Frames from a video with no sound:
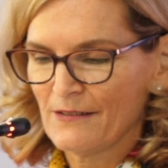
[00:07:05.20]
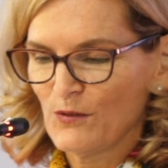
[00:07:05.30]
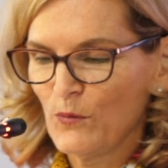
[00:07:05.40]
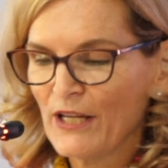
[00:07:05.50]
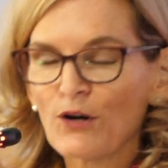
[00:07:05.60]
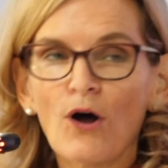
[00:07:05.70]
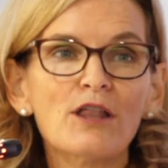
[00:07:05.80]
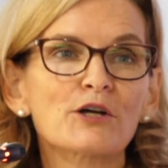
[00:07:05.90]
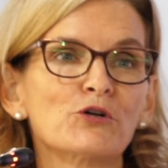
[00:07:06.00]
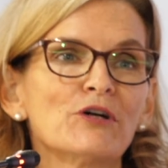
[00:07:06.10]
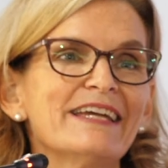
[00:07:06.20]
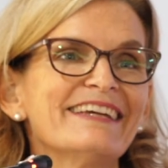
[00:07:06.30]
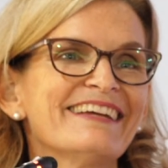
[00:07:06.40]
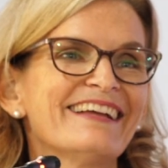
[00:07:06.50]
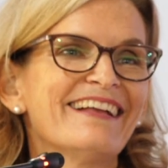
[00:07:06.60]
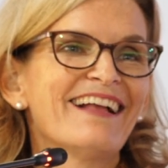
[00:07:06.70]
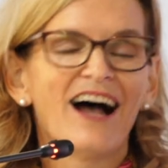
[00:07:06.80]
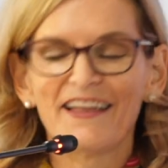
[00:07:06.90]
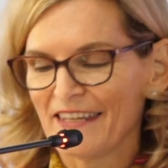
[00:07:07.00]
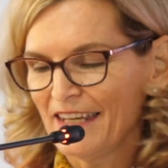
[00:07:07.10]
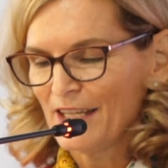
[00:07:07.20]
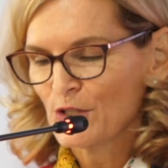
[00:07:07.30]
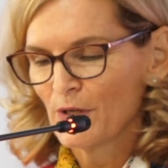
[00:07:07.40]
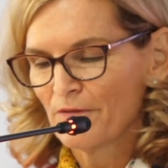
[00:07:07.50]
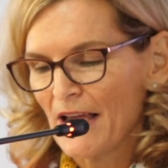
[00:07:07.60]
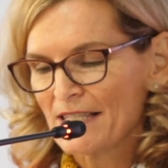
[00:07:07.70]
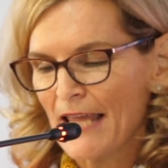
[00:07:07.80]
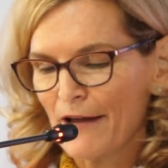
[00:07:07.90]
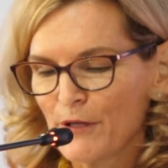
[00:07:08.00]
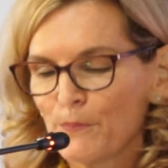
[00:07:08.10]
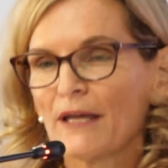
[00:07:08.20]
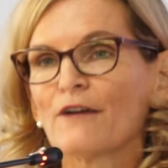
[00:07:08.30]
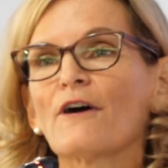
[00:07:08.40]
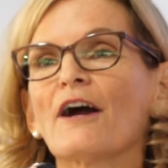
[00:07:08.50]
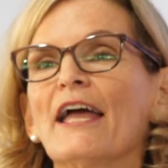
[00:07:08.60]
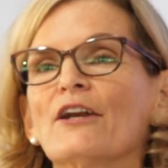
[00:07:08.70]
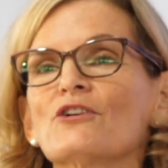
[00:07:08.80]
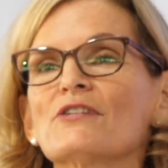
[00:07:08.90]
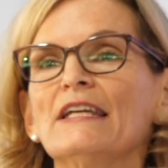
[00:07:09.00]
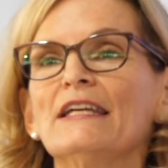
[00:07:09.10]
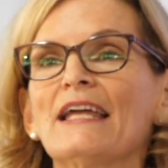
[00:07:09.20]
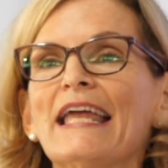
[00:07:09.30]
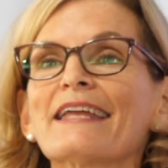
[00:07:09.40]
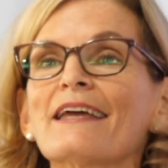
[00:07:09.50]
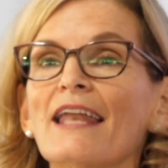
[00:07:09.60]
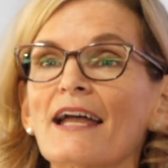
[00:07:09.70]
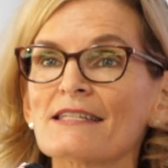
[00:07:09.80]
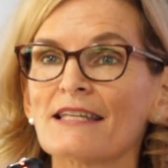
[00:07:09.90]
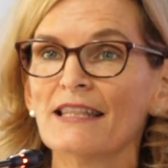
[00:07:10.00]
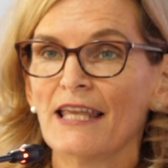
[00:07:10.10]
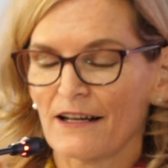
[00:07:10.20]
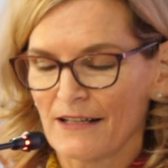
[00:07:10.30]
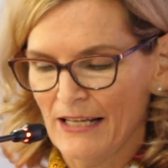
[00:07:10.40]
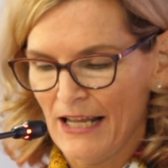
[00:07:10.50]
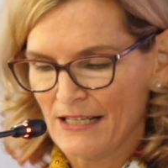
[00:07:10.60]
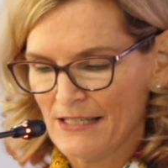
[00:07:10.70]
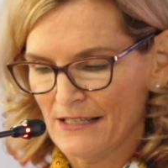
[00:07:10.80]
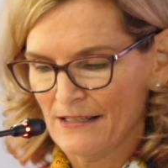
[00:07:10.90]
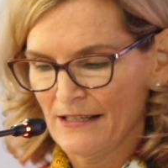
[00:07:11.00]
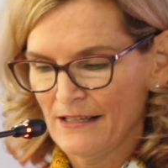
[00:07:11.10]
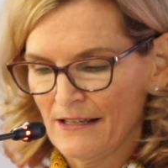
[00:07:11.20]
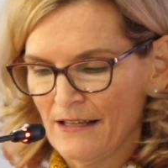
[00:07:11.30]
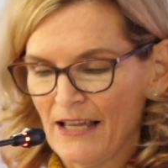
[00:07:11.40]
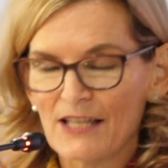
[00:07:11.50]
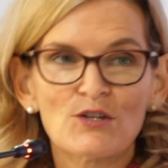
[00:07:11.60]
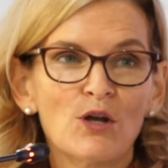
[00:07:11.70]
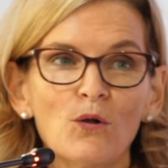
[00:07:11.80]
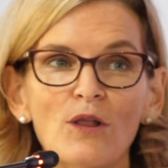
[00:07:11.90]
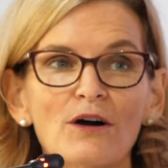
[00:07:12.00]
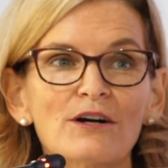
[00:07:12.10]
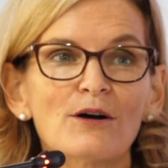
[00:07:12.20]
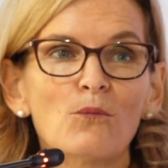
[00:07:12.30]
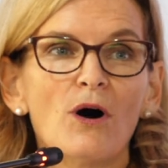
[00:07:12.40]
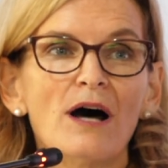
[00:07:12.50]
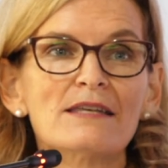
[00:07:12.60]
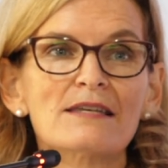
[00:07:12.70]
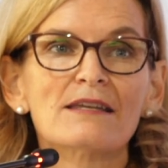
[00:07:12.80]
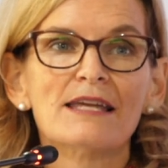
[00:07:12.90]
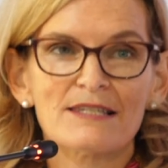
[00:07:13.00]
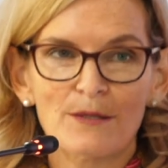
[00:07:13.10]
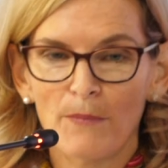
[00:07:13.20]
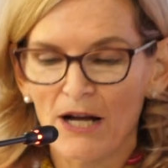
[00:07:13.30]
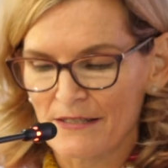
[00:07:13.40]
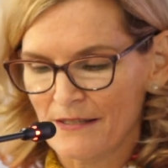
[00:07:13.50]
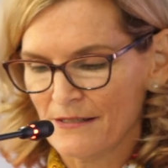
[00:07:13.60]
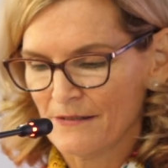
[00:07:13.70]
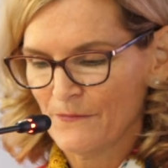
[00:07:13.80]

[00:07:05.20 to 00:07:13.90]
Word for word: We can all agree on the need to invest every bit of our energy in connecting the unconnected. It's no longer a want, it's a must.